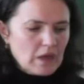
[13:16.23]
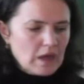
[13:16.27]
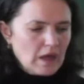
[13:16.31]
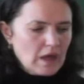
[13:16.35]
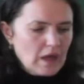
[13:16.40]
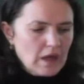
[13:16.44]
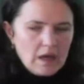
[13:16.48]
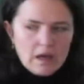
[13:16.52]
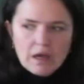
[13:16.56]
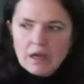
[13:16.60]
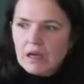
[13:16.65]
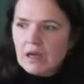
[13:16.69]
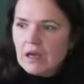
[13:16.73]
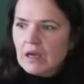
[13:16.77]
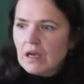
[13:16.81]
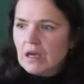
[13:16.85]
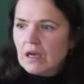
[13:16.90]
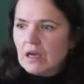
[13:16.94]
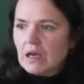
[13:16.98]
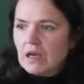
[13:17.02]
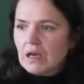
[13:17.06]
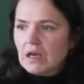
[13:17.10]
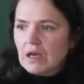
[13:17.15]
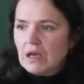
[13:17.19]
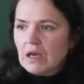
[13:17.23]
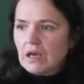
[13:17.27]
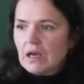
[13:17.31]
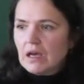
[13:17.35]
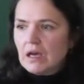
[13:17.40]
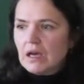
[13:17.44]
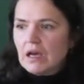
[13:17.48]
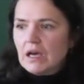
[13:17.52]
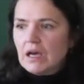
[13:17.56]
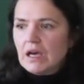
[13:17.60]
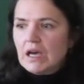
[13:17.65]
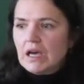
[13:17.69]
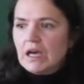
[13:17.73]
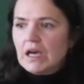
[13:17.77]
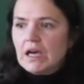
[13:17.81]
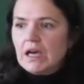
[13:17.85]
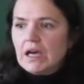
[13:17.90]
(silence)